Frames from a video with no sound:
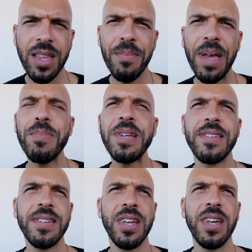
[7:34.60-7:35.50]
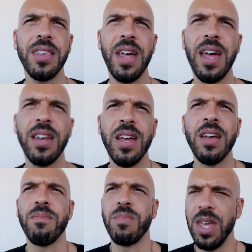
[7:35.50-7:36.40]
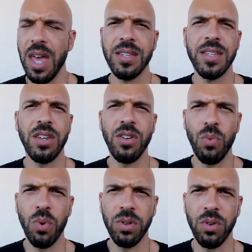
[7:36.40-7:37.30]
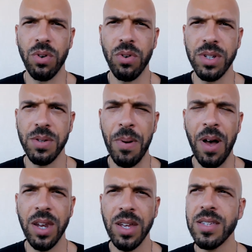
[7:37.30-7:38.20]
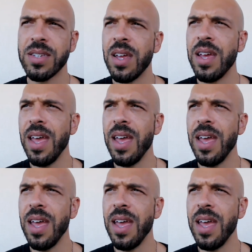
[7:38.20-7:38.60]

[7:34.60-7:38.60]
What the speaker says: They may be seeing that, yes, a new world order is upon us,